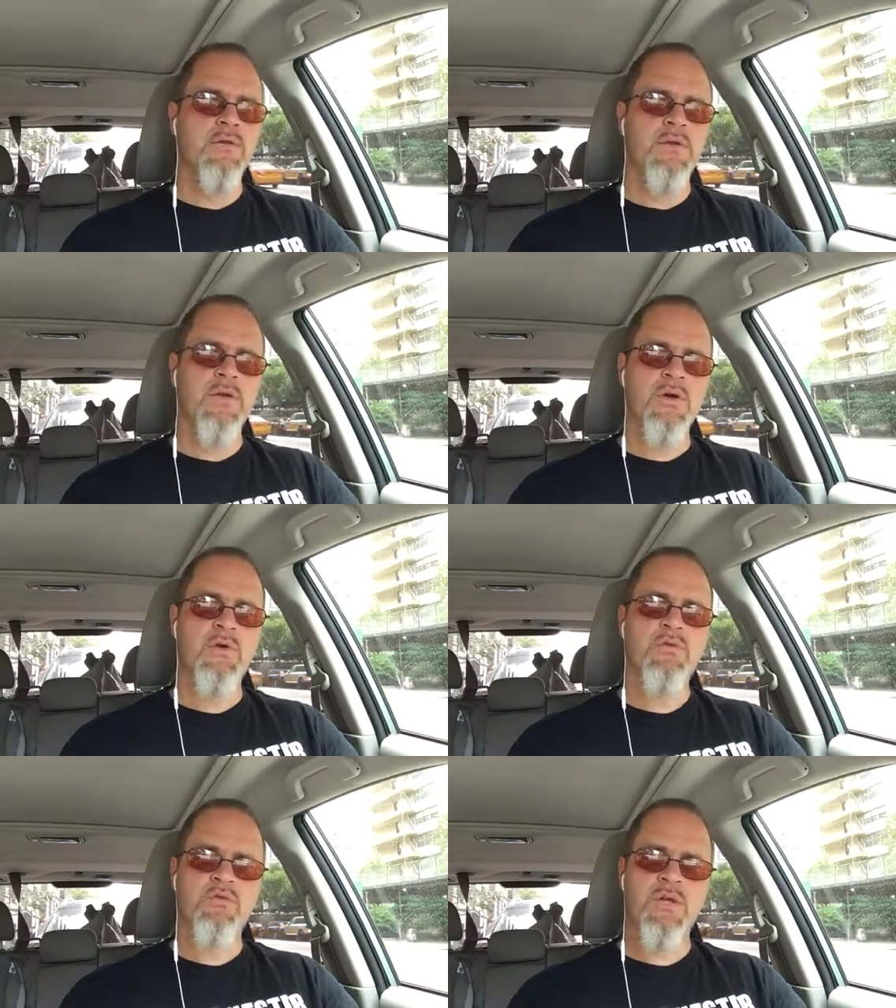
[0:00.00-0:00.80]
you
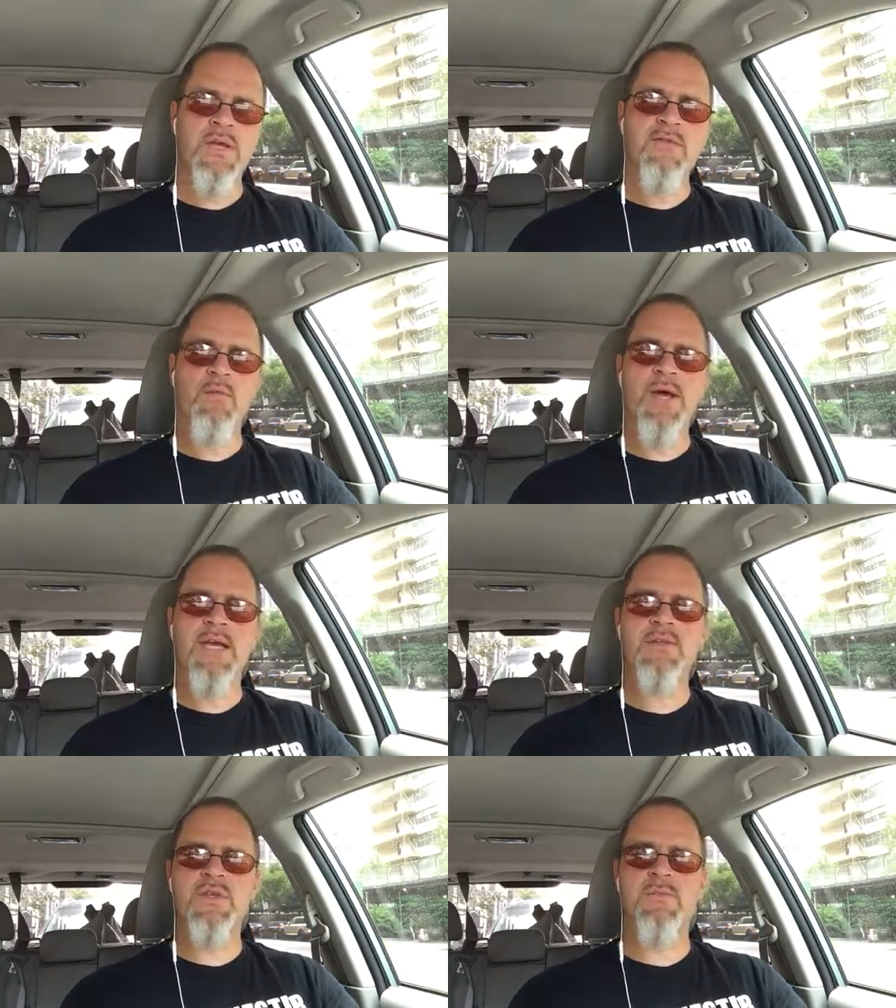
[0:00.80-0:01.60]
know, give
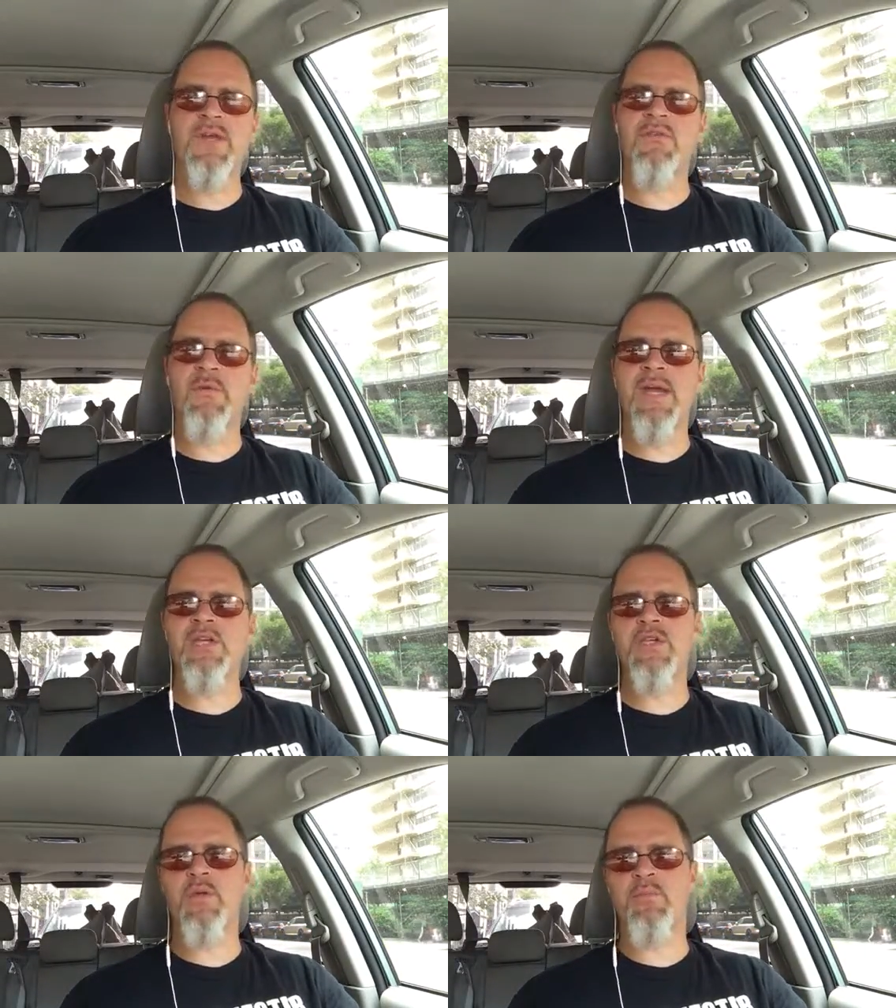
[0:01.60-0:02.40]
away some
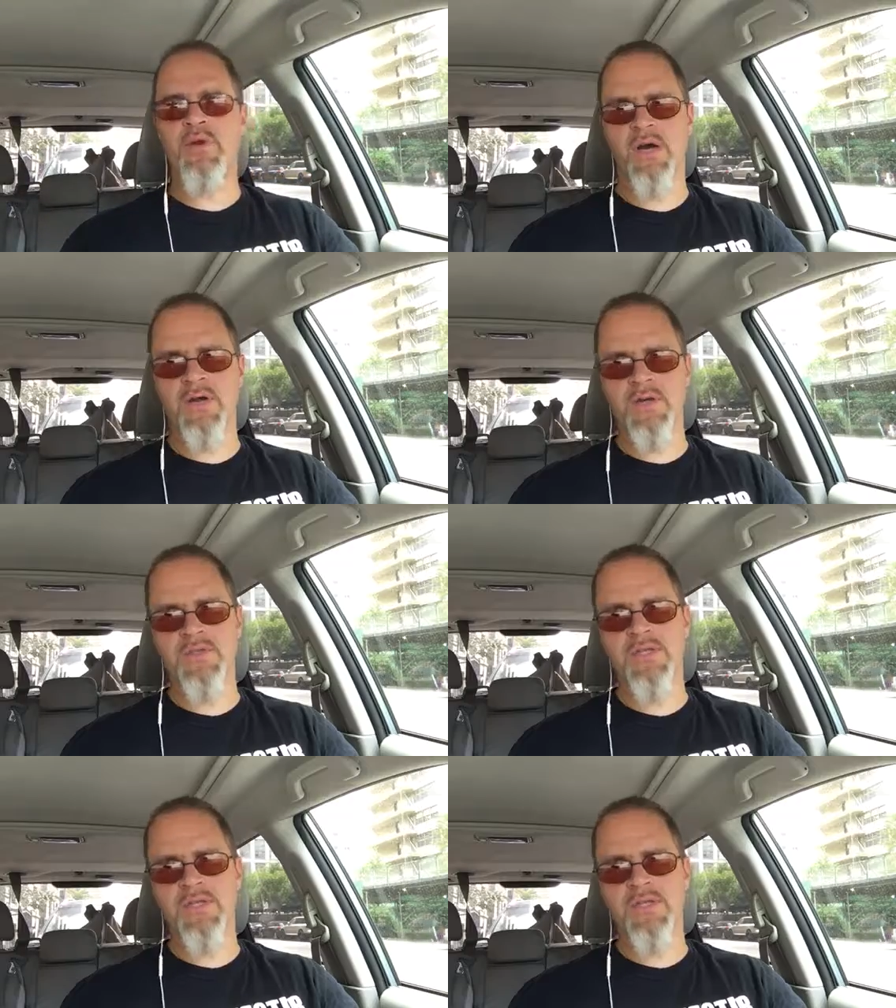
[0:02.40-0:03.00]
informational products.